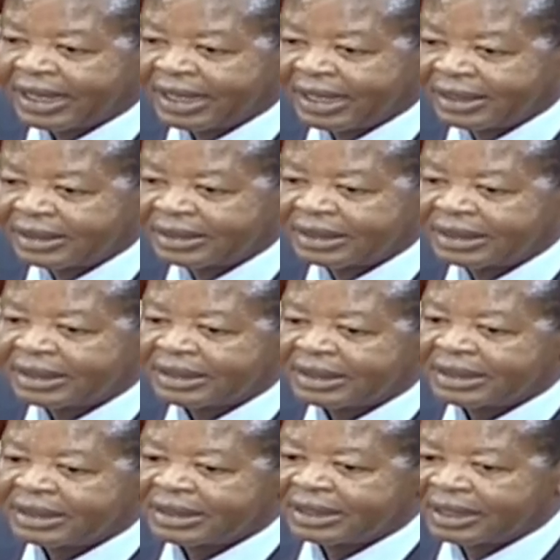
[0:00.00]
And
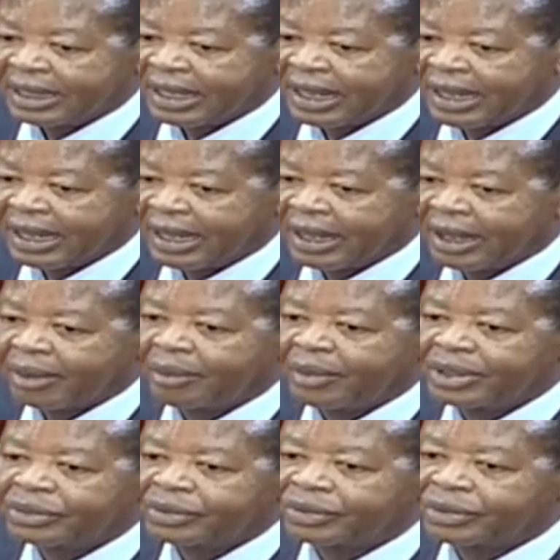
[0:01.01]
uh,
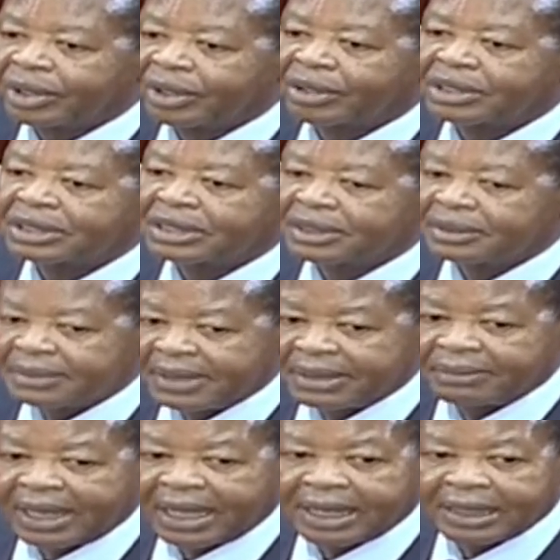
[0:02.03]
we should always
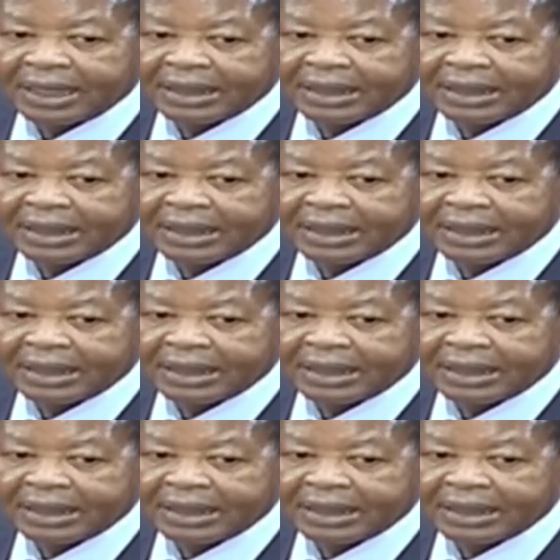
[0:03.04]
remember